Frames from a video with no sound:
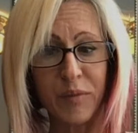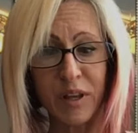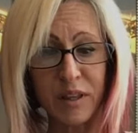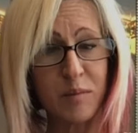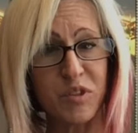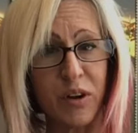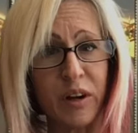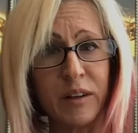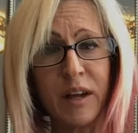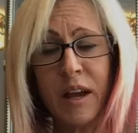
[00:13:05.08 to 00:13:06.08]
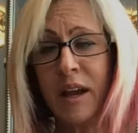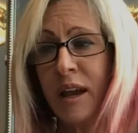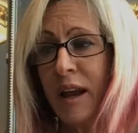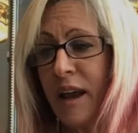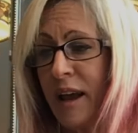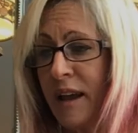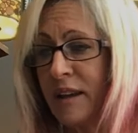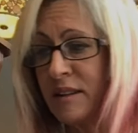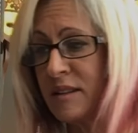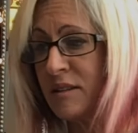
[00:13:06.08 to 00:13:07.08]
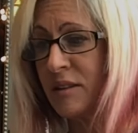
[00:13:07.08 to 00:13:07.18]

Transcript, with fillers: a theme song. And